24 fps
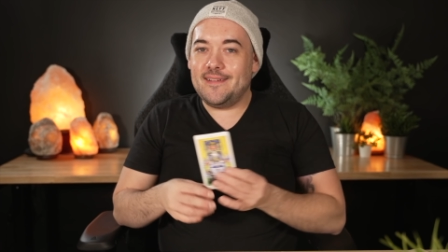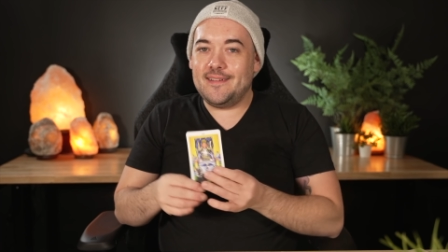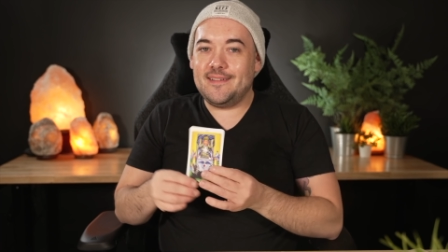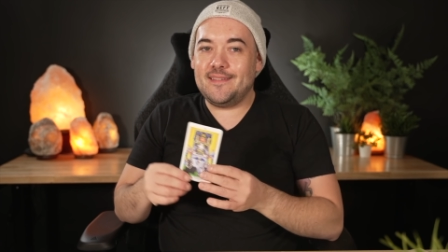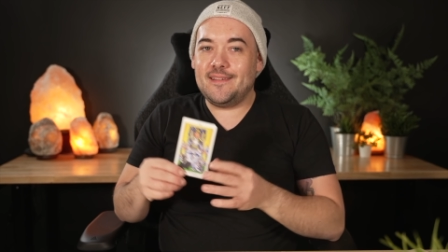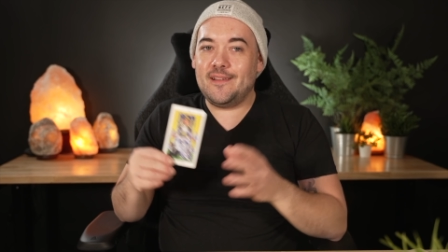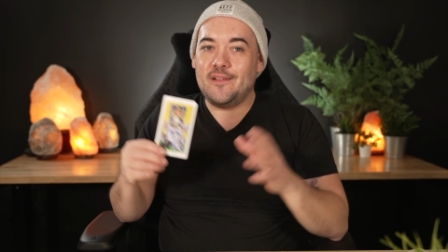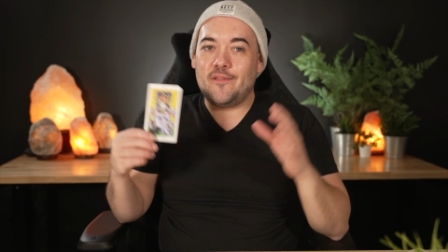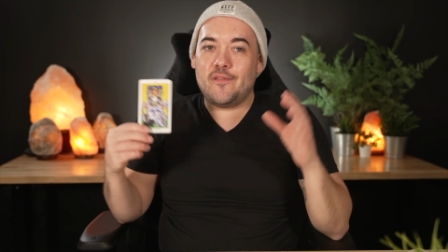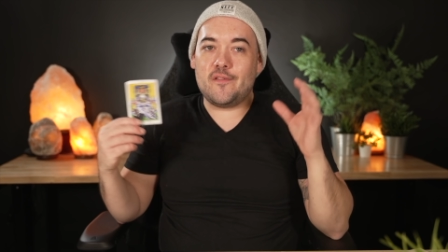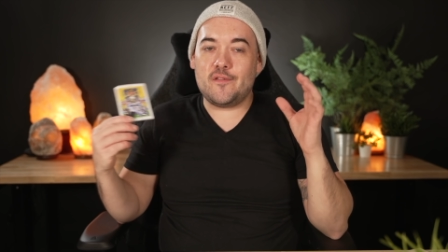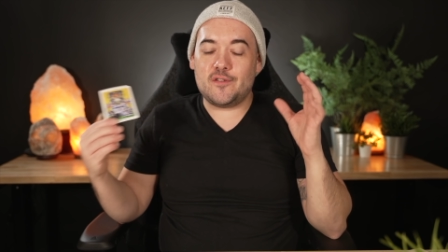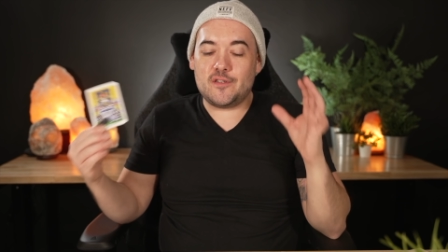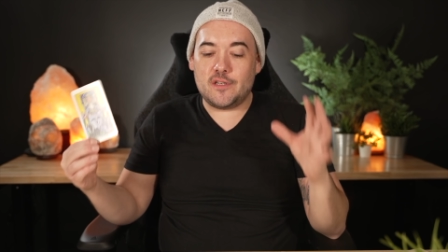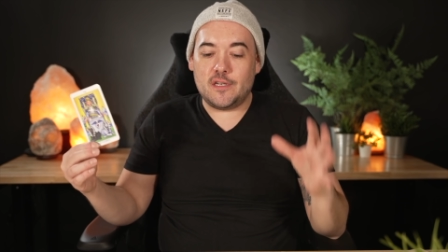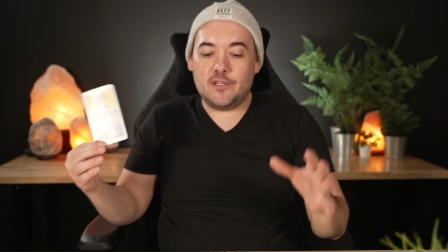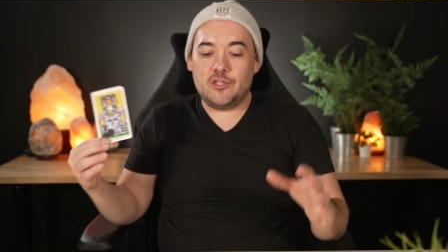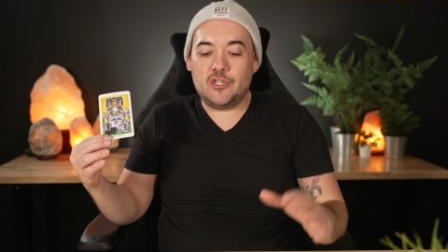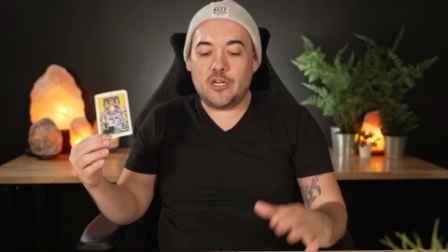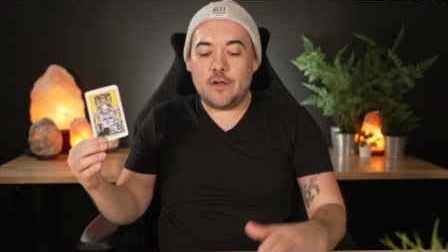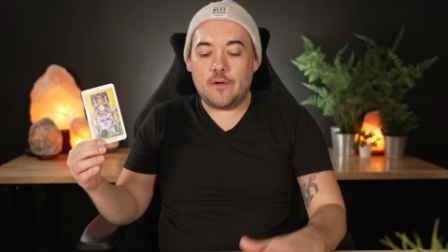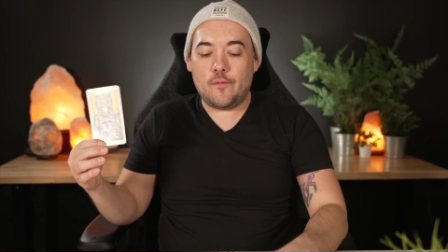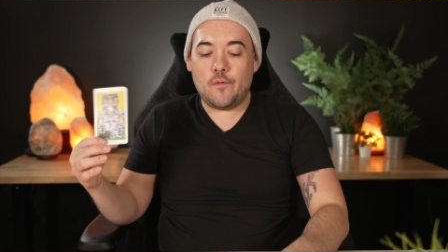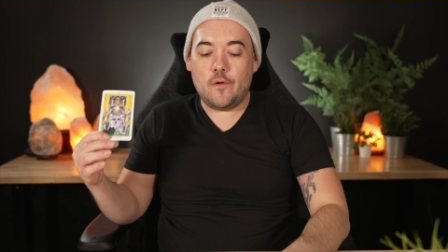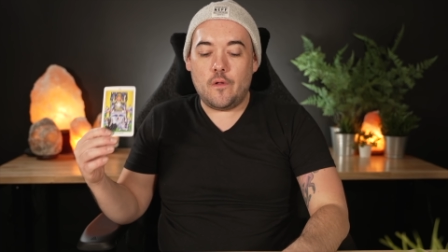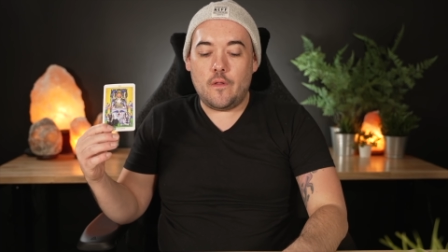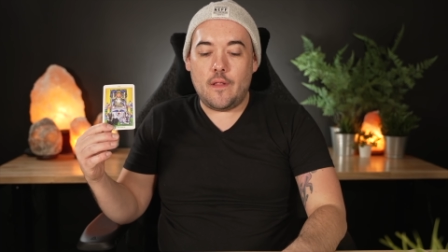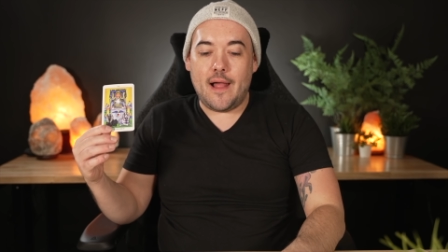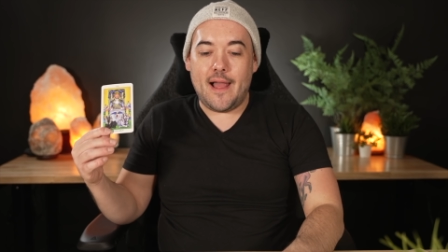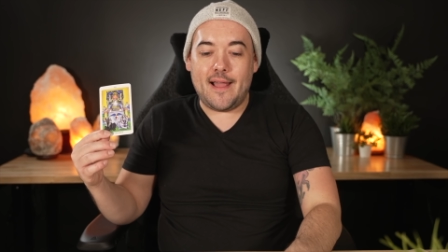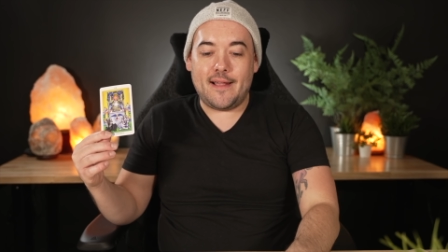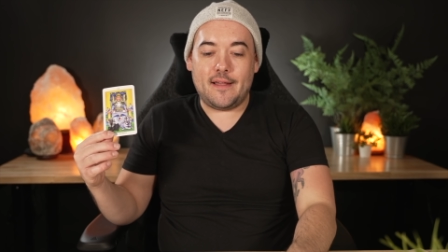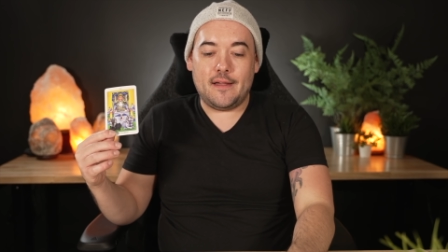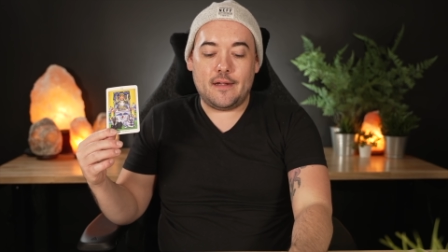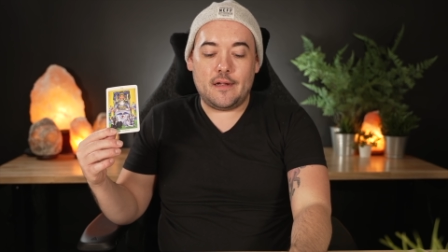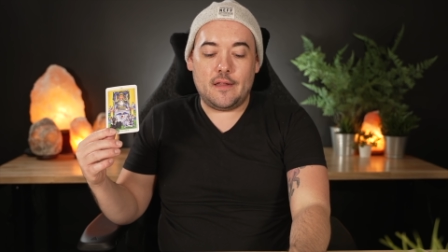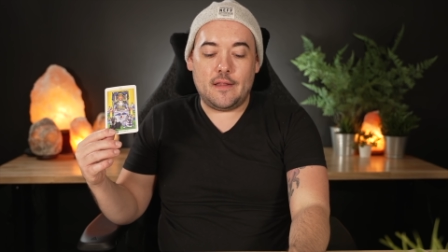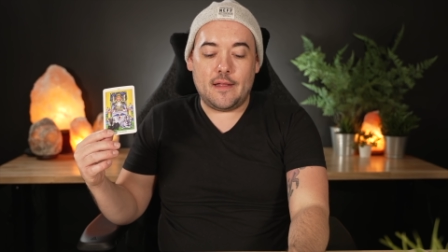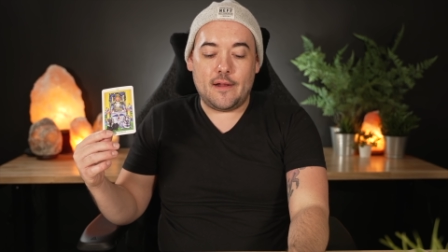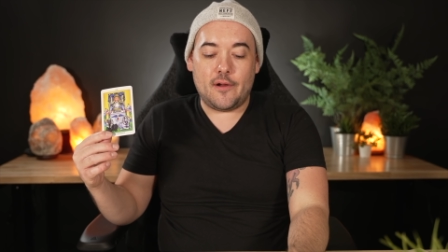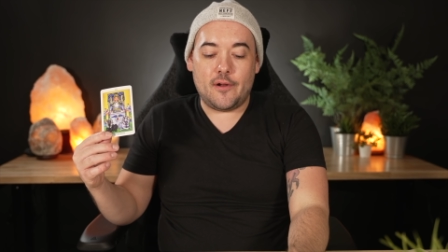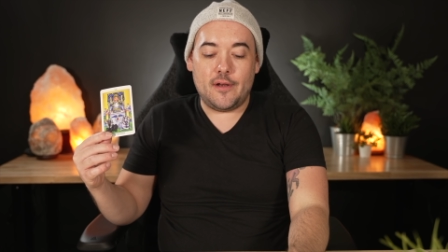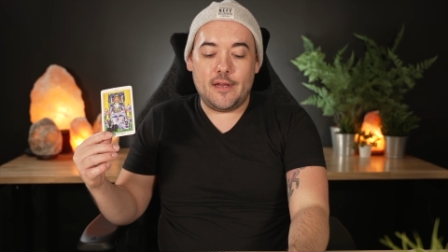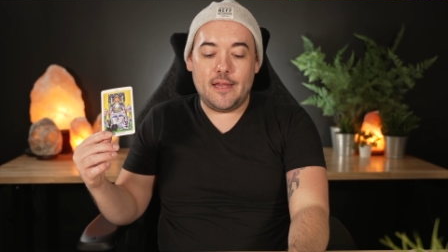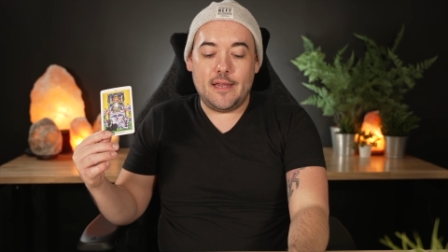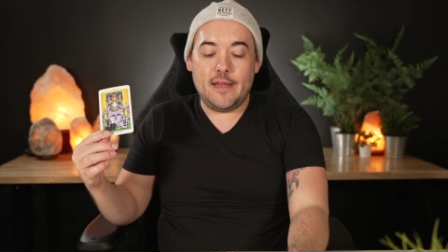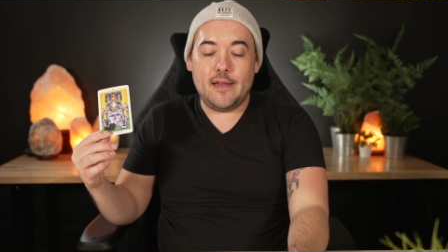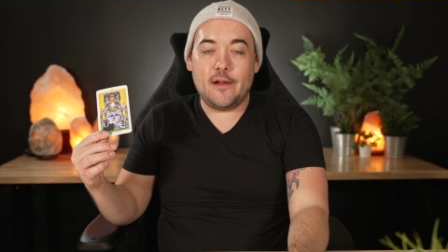you know, there's a general lack of
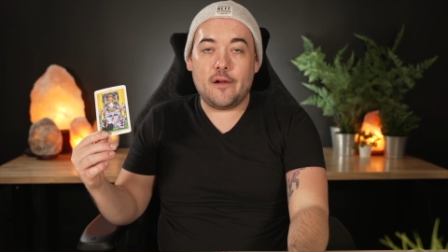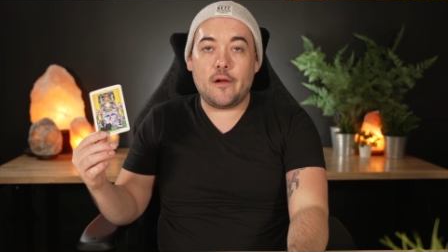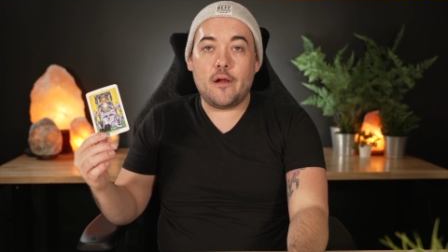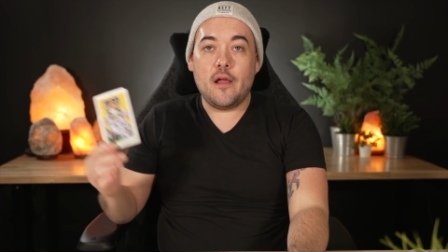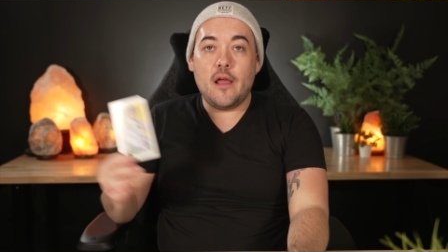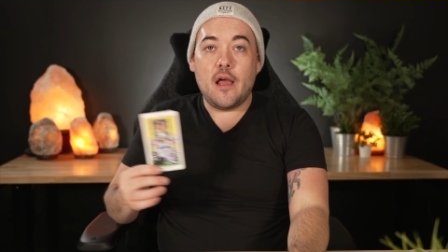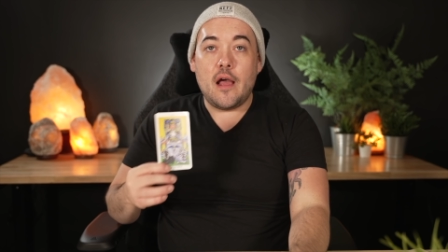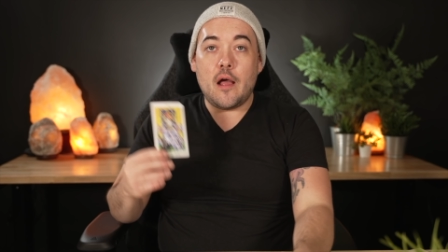clarity here.